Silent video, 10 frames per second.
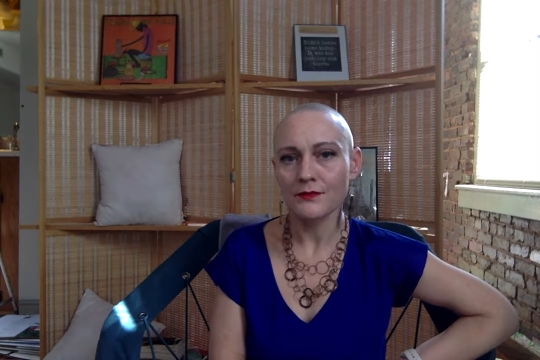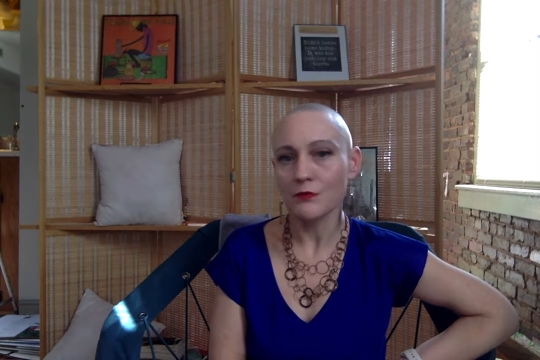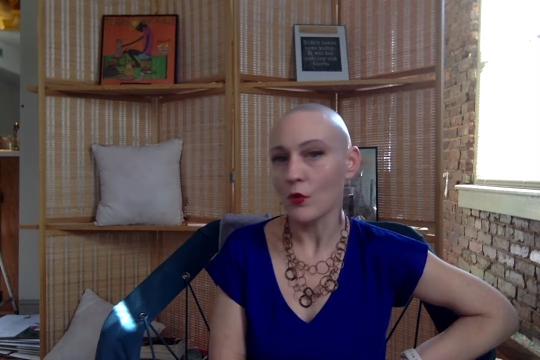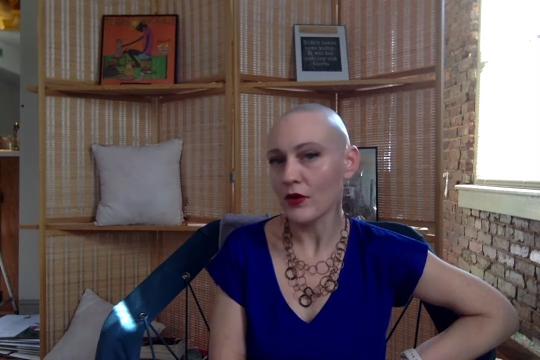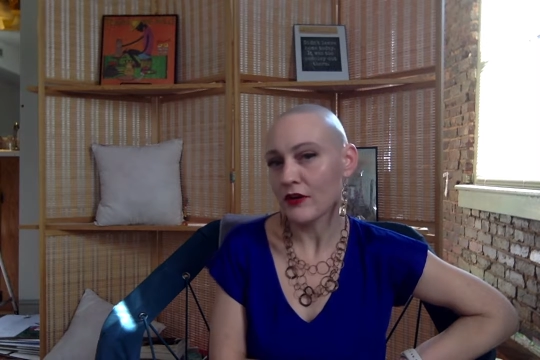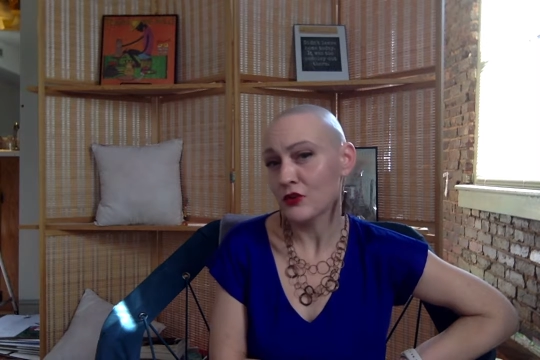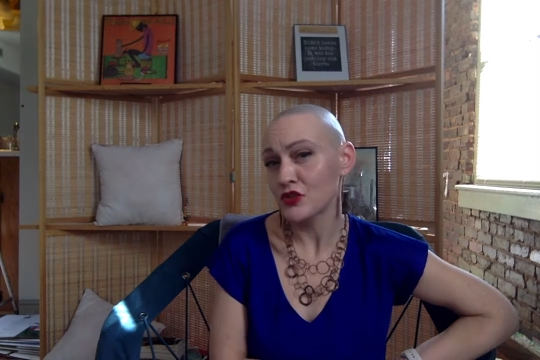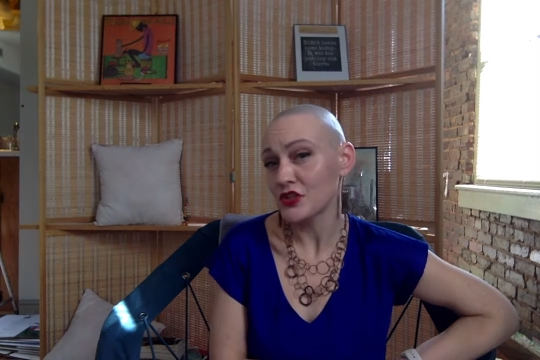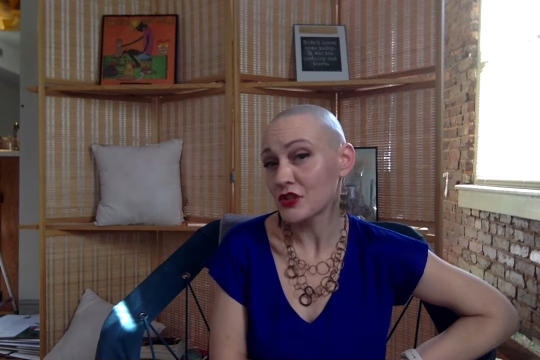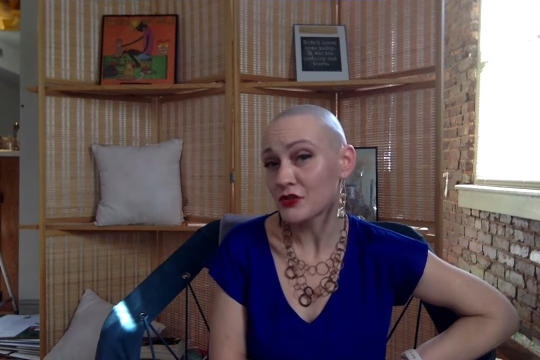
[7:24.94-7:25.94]
or you
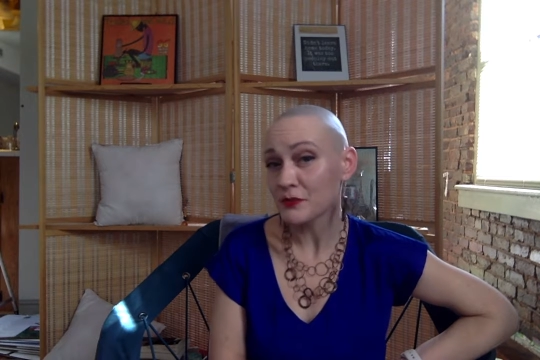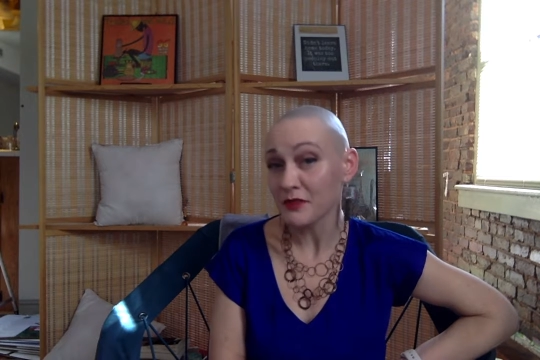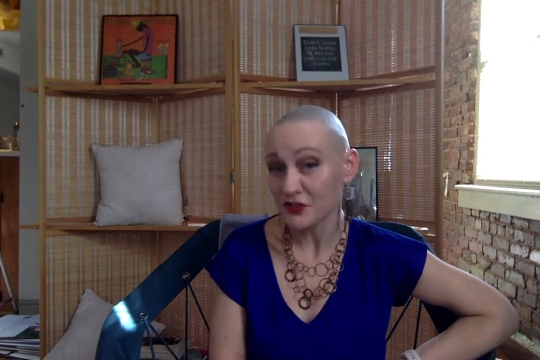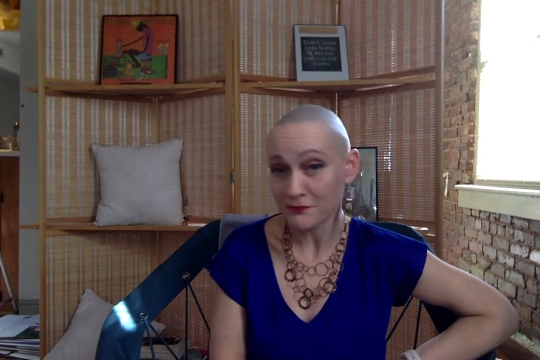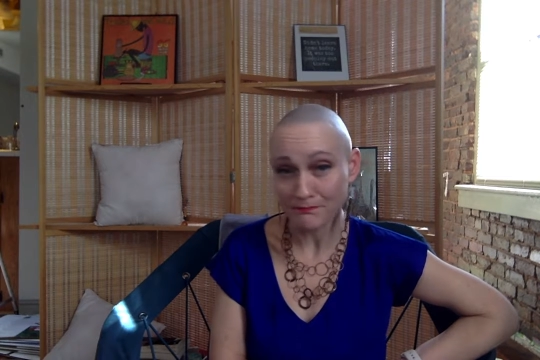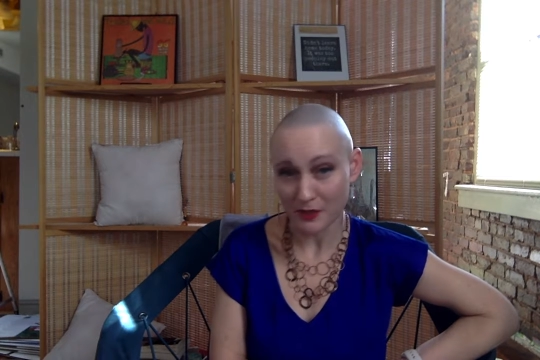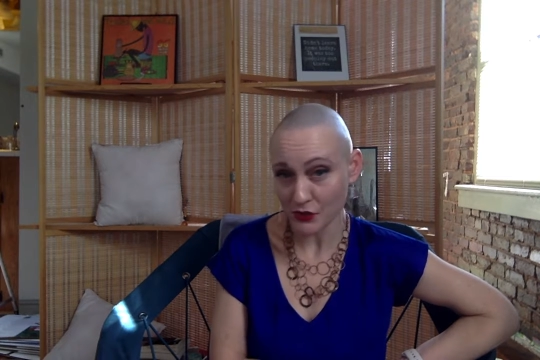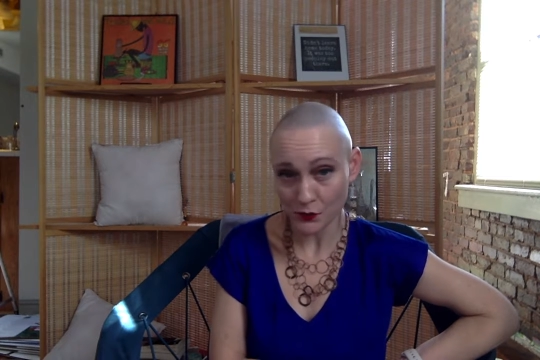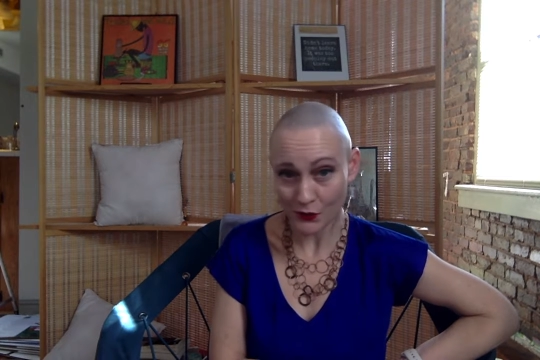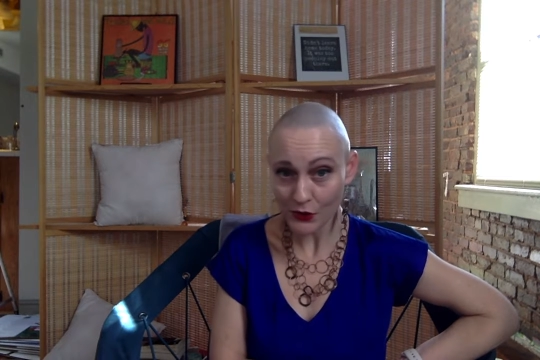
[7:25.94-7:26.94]
just use a bunch of
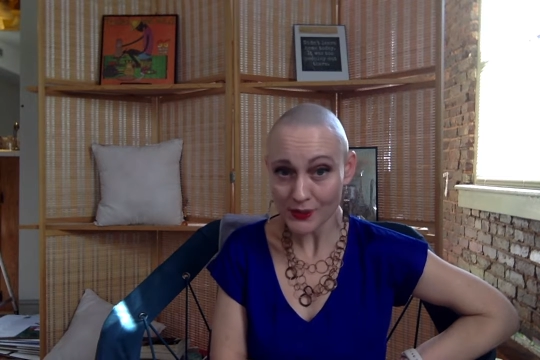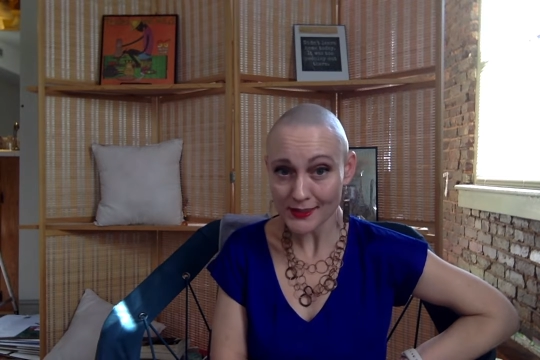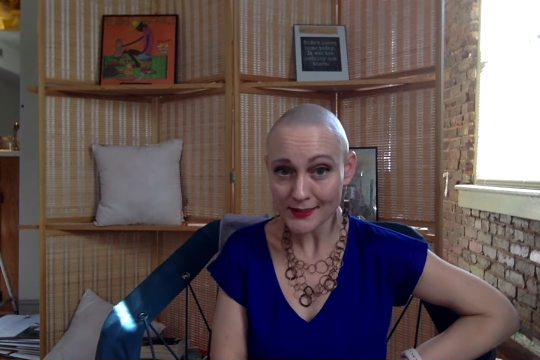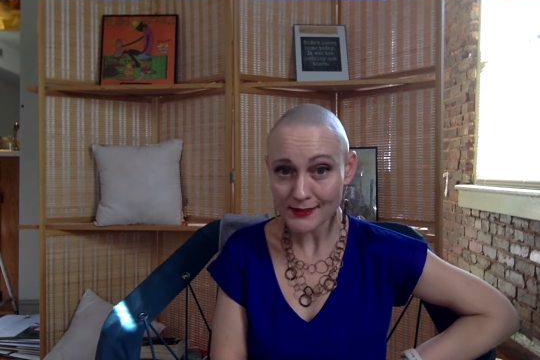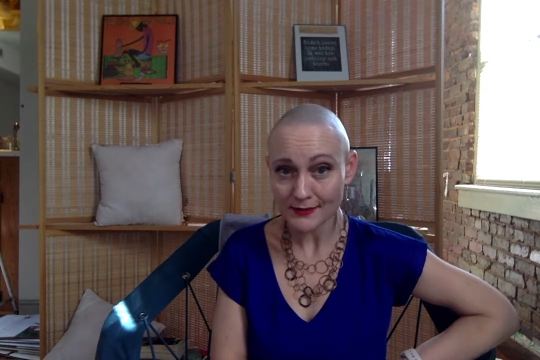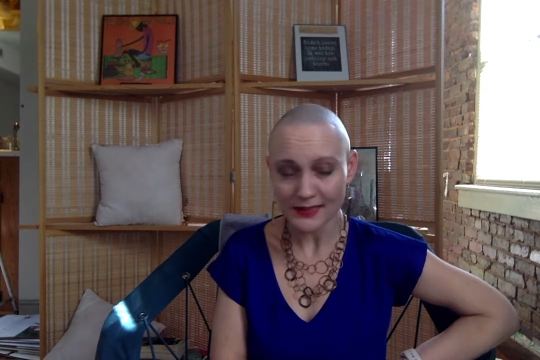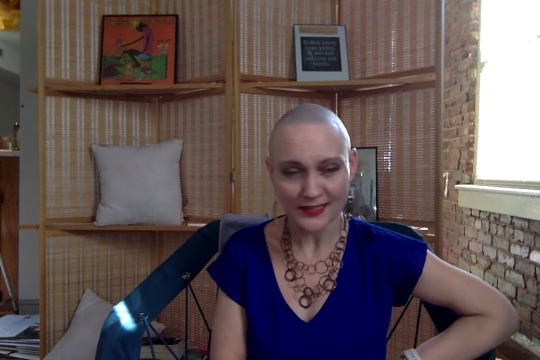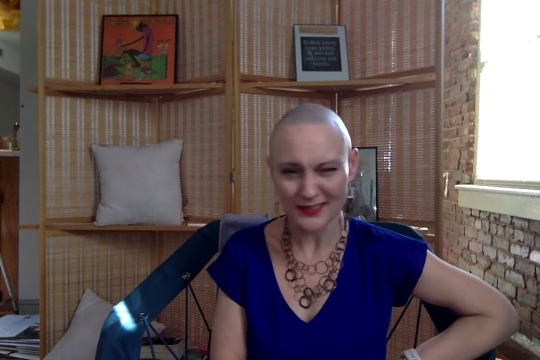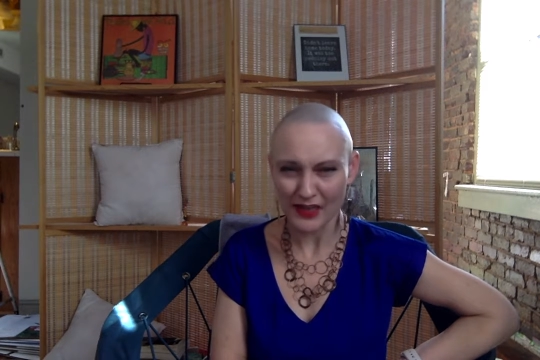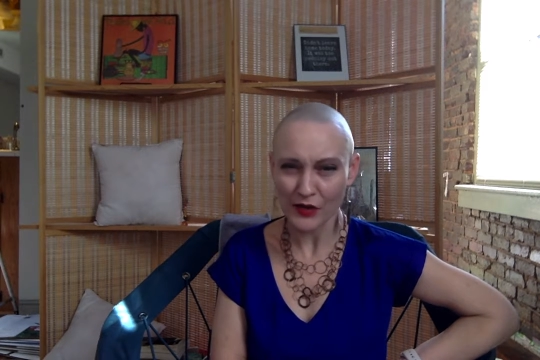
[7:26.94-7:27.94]
buzzwords that
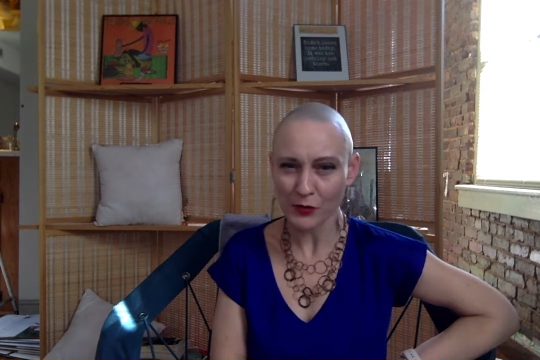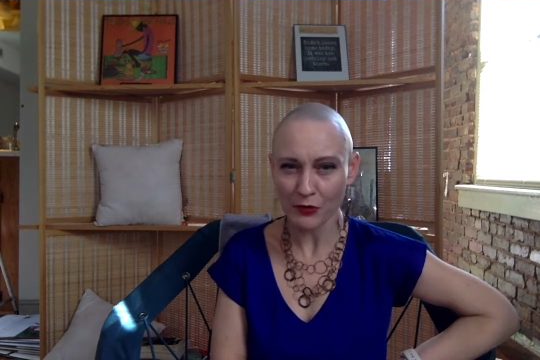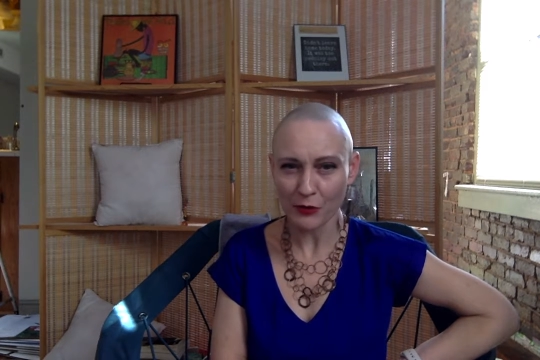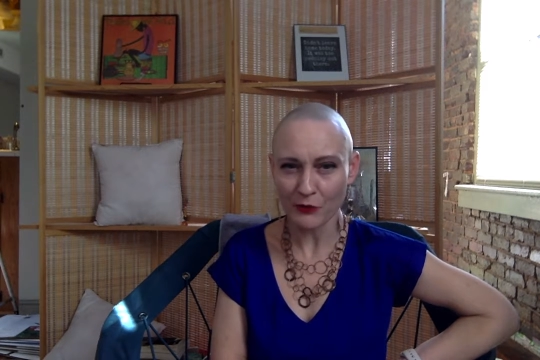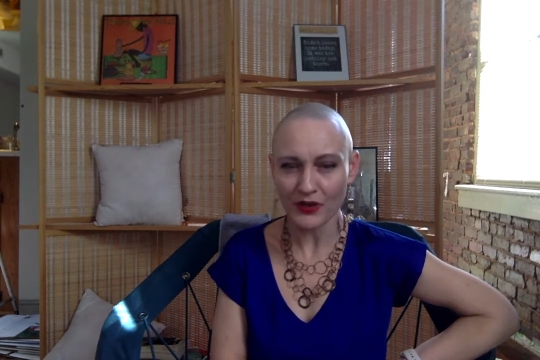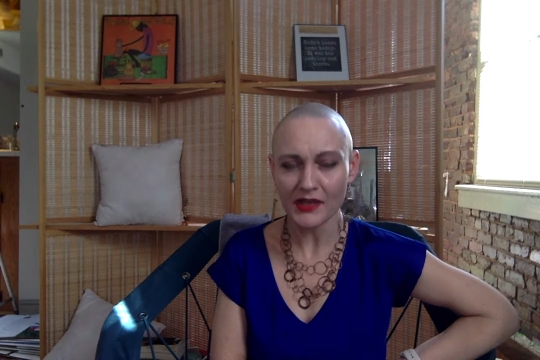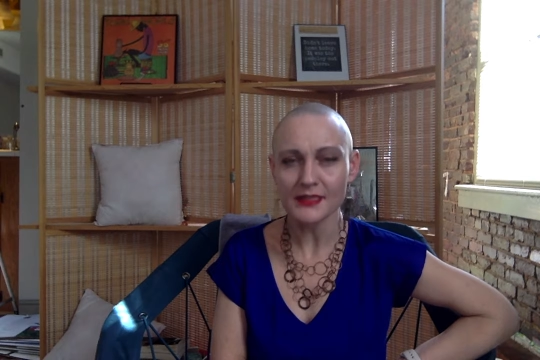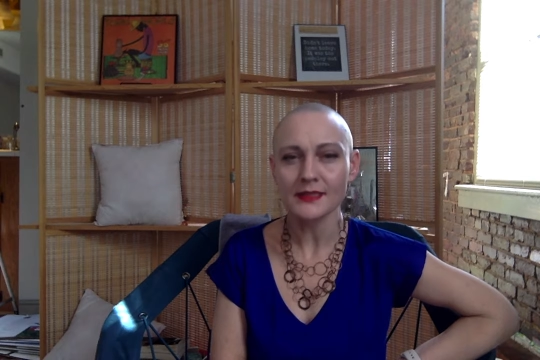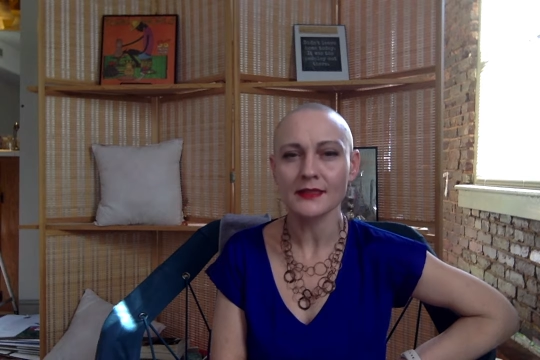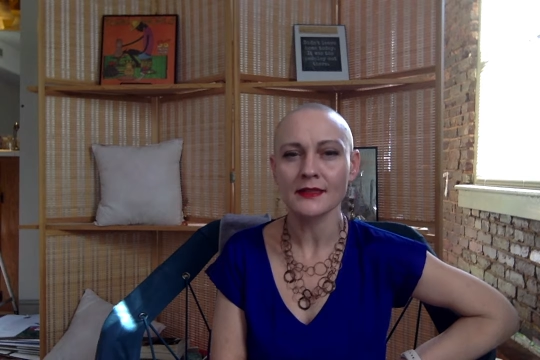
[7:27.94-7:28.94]
sound appropriate,